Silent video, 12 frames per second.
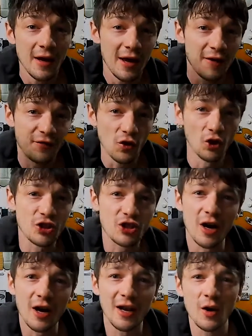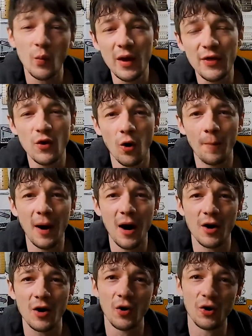If you're struggling with your
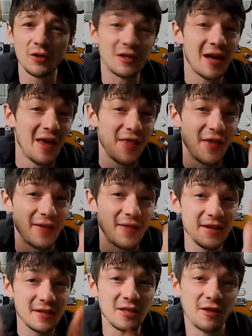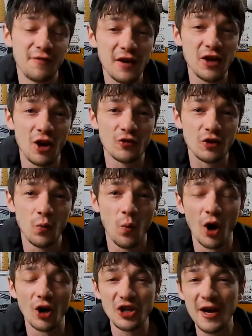bar chords, then this is the video to
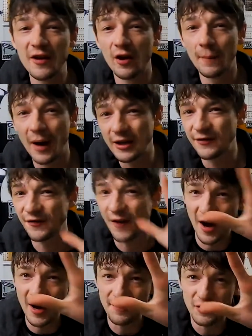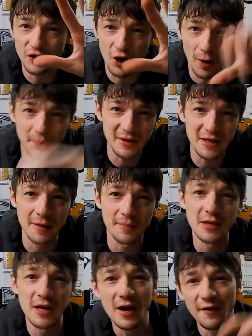watch. Here are my 5 top
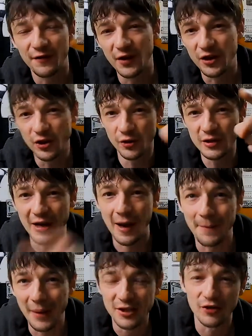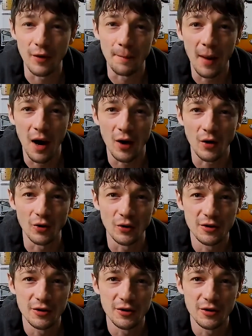tips for you to get better at bar chords.